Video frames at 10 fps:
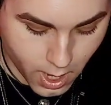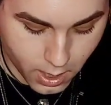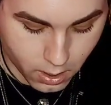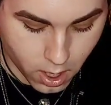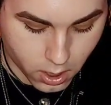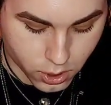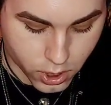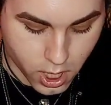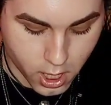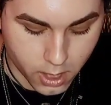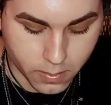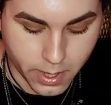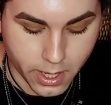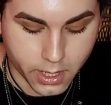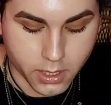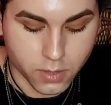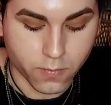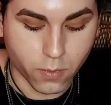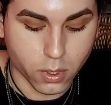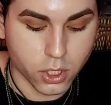And our charm is
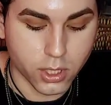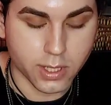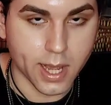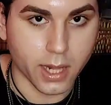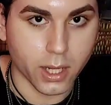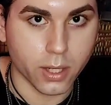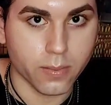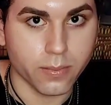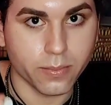Fortune Teller.